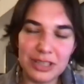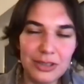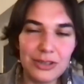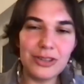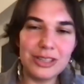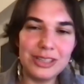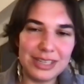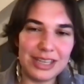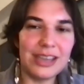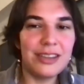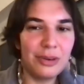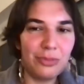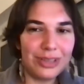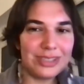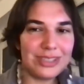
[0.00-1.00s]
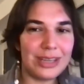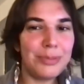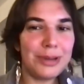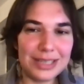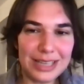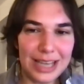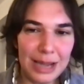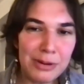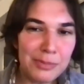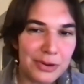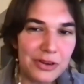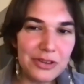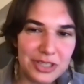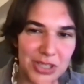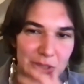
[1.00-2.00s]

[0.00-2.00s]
usually take the one step at a time approach